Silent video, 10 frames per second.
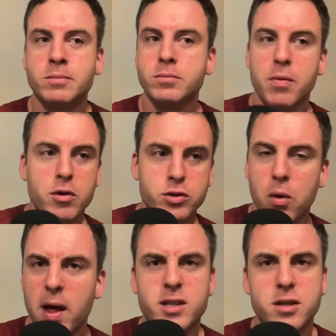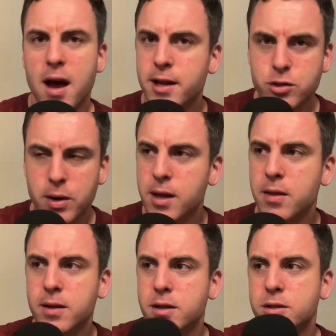There's no like signs or
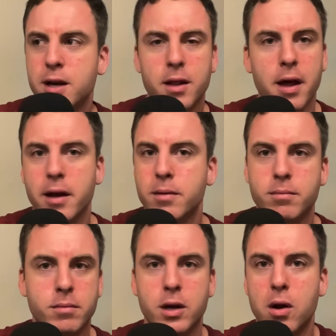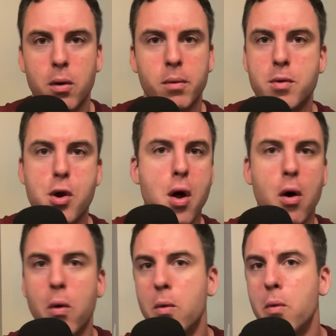anything that say like, you know,
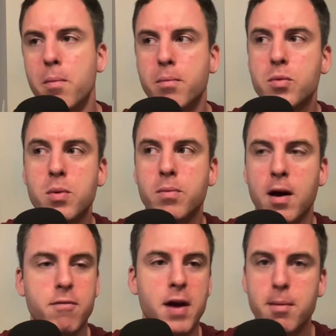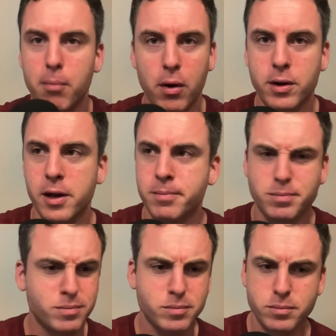no event parking.
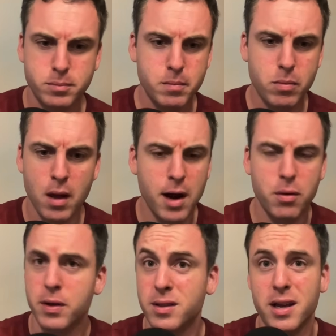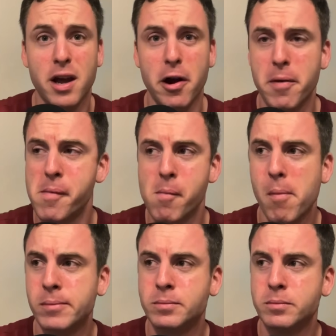I don't think they care.
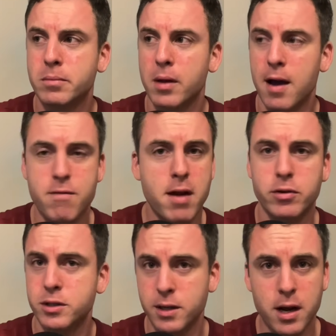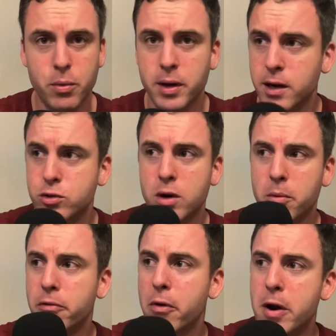I've never seen anyone get in trouble
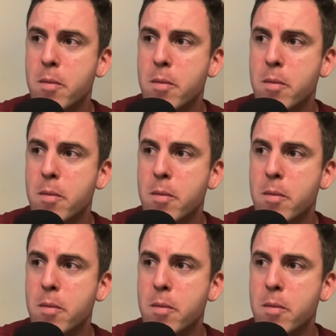for it.